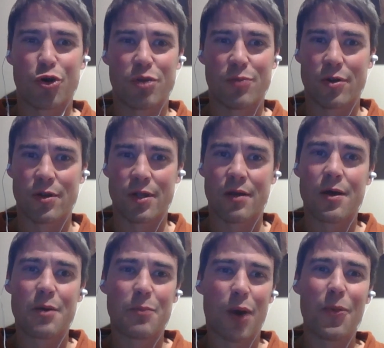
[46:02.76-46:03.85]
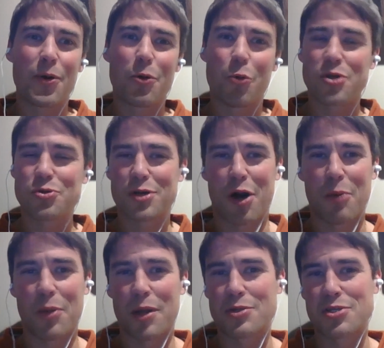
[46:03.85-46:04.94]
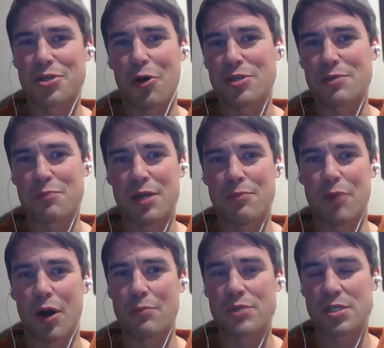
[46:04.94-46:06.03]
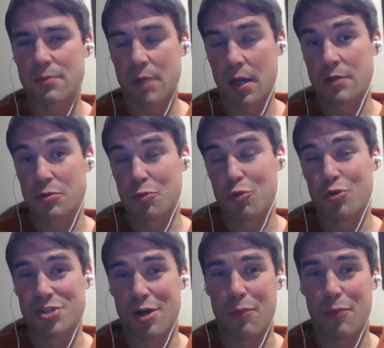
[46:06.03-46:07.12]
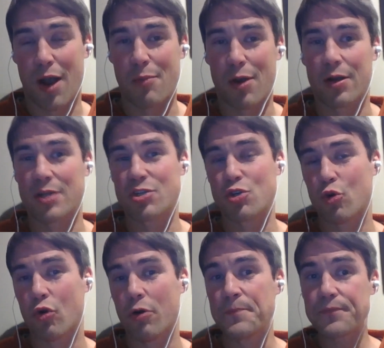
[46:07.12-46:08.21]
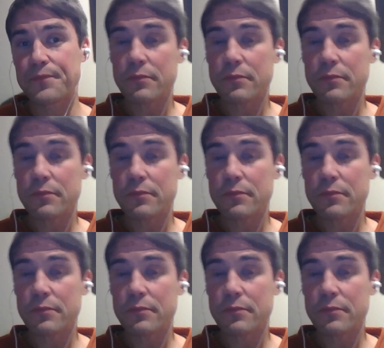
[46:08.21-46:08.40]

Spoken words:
community. Public Works would come and install speed bumps, as was our primary tool,